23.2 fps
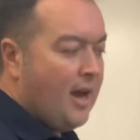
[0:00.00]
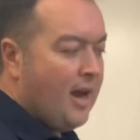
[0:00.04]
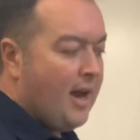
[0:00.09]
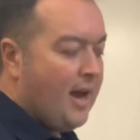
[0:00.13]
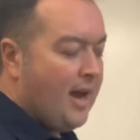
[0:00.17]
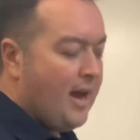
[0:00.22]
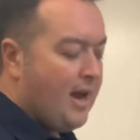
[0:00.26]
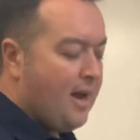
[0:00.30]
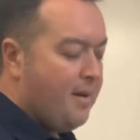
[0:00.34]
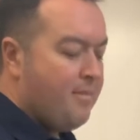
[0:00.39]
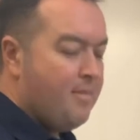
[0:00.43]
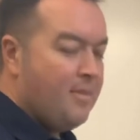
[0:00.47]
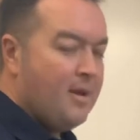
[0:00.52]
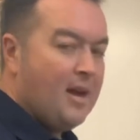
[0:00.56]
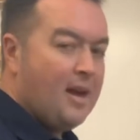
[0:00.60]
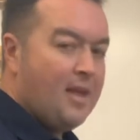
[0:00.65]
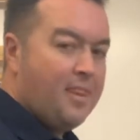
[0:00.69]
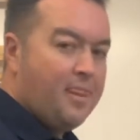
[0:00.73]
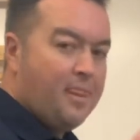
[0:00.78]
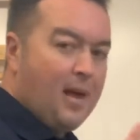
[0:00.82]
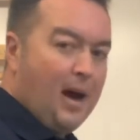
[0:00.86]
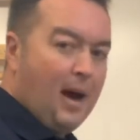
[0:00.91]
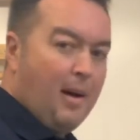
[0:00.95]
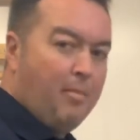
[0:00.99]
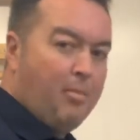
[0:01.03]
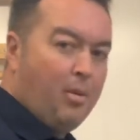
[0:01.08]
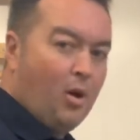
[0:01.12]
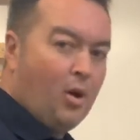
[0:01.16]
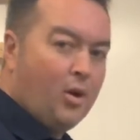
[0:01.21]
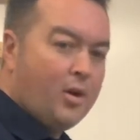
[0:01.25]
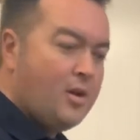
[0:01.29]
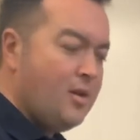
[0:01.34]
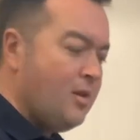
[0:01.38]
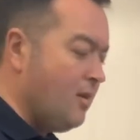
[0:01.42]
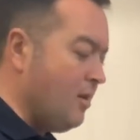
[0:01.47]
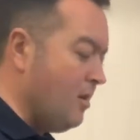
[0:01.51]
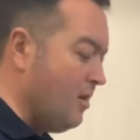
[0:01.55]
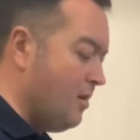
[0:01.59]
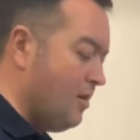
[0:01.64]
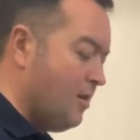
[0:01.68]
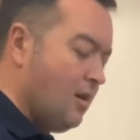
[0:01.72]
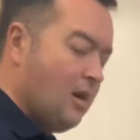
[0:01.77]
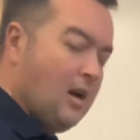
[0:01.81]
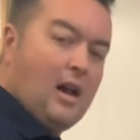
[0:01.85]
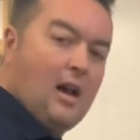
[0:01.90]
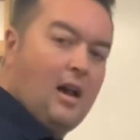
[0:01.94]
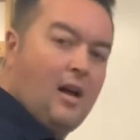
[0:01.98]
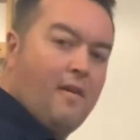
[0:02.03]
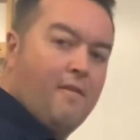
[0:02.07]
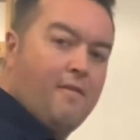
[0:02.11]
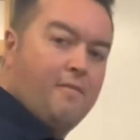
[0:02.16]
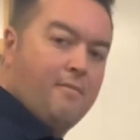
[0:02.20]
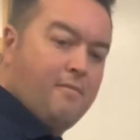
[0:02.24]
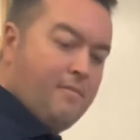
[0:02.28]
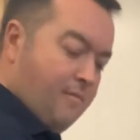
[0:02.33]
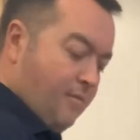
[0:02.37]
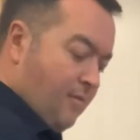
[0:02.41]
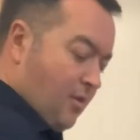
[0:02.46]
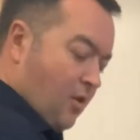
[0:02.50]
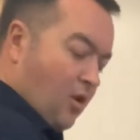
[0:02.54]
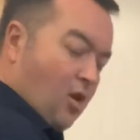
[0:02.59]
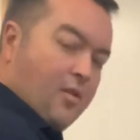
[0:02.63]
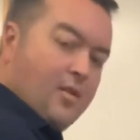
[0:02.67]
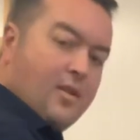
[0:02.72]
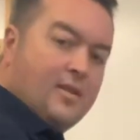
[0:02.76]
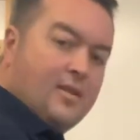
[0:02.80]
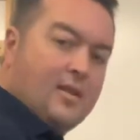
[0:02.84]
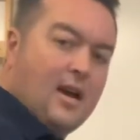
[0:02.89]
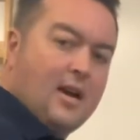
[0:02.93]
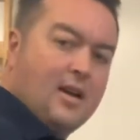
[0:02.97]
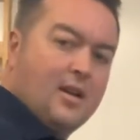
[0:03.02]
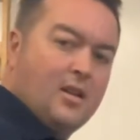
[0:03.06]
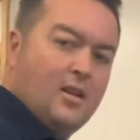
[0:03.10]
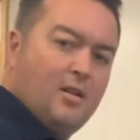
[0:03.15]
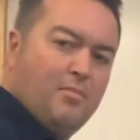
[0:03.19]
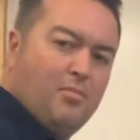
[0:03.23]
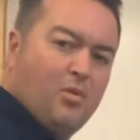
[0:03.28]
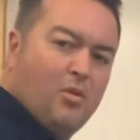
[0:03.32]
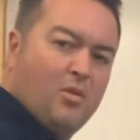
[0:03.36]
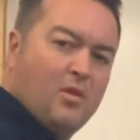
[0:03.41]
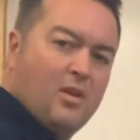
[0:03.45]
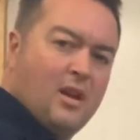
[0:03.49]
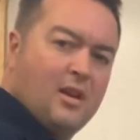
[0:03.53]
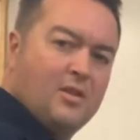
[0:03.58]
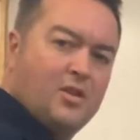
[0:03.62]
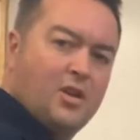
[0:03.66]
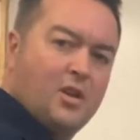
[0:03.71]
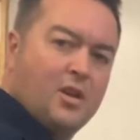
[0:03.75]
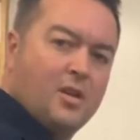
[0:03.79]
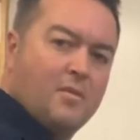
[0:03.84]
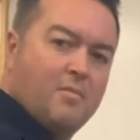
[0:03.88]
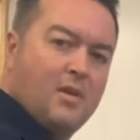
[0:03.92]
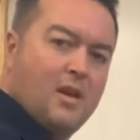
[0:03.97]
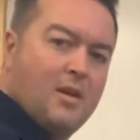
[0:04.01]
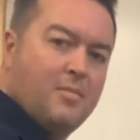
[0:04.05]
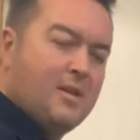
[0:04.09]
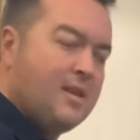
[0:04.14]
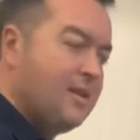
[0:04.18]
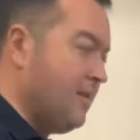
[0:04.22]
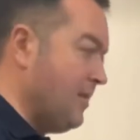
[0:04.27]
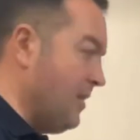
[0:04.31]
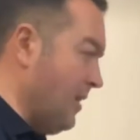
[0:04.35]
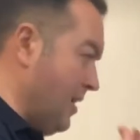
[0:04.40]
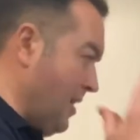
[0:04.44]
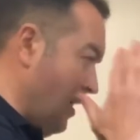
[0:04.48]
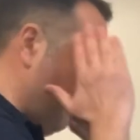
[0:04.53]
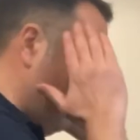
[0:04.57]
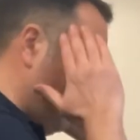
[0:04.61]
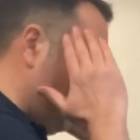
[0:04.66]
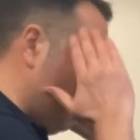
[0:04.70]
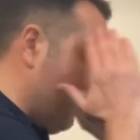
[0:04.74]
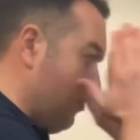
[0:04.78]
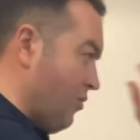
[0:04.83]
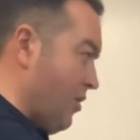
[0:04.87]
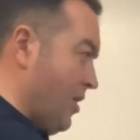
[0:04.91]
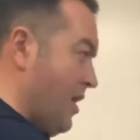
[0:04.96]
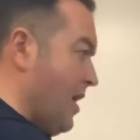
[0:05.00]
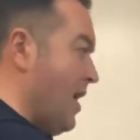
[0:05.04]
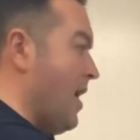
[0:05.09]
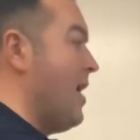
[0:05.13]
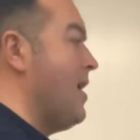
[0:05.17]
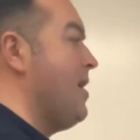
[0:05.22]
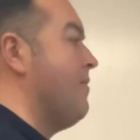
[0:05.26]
At that point, I've got this angle, but as you can maybe see, I'm straight ahead.